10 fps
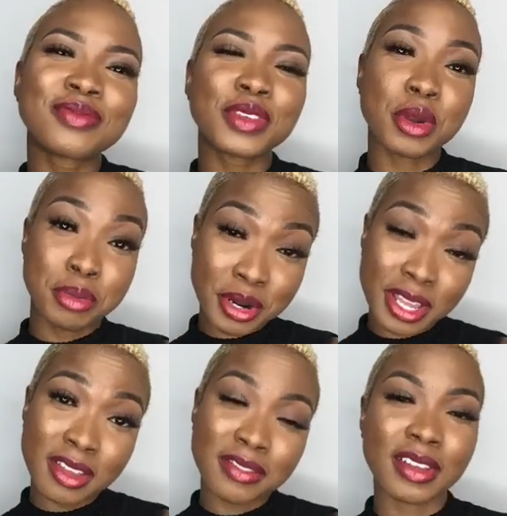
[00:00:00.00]
you're
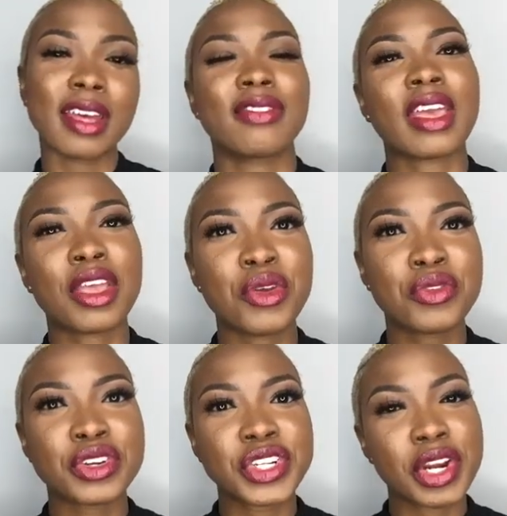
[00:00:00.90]
brave, and thank you
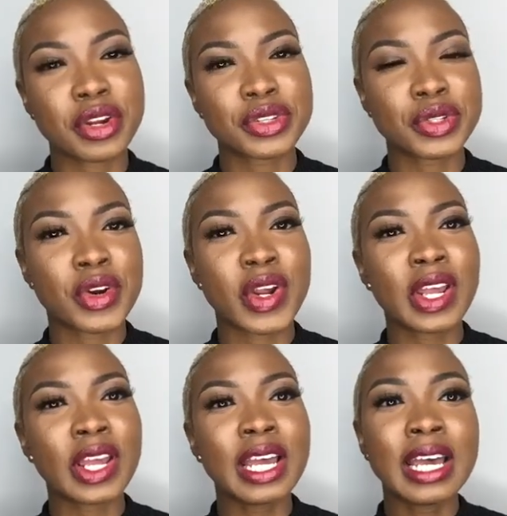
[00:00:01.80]
for sharing your story.
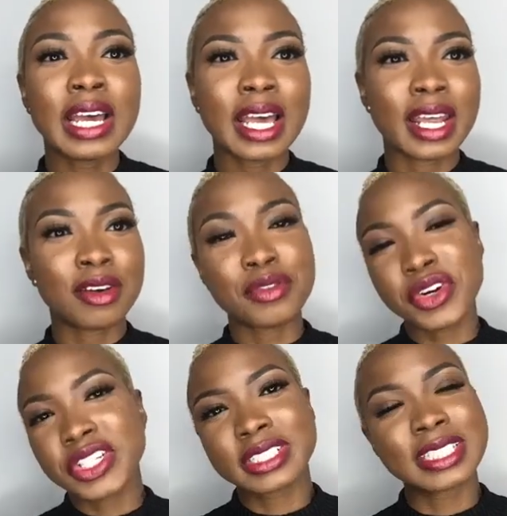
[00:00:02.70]
And
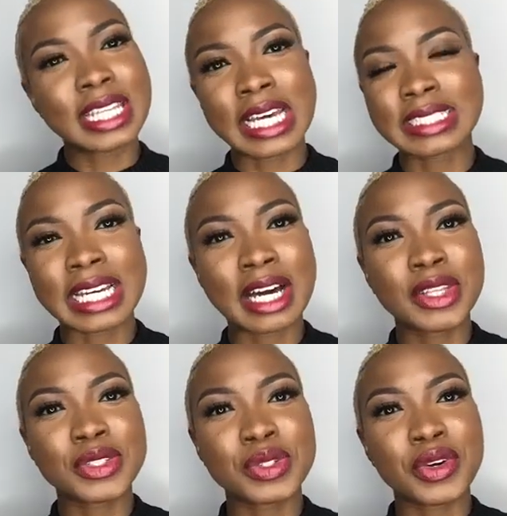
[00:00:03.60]
unfortunately, that's how
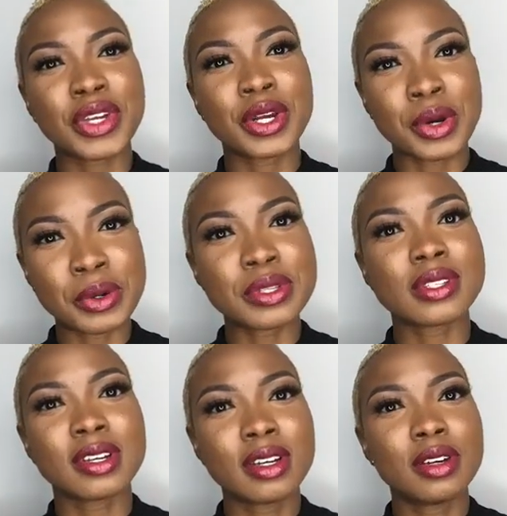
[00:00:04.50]
the story goes
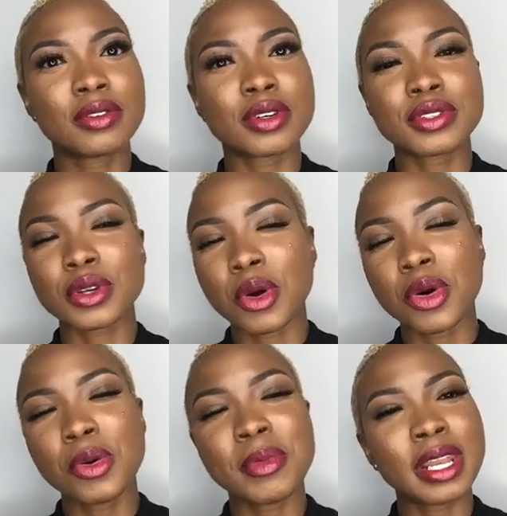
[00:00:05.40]
for
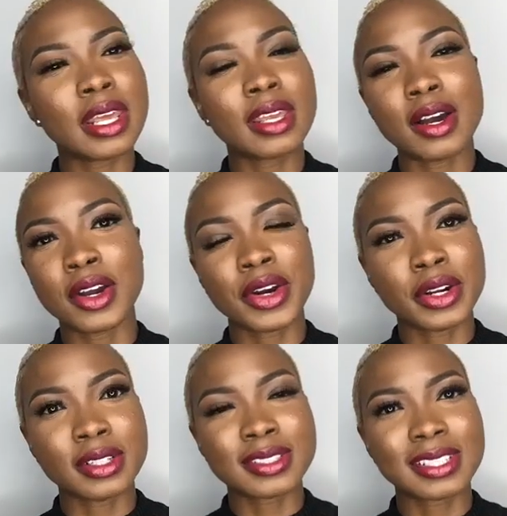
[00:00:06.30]
so many young
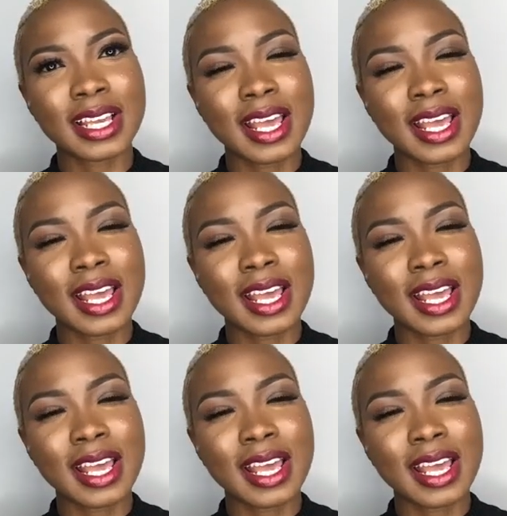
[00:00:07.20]
girls.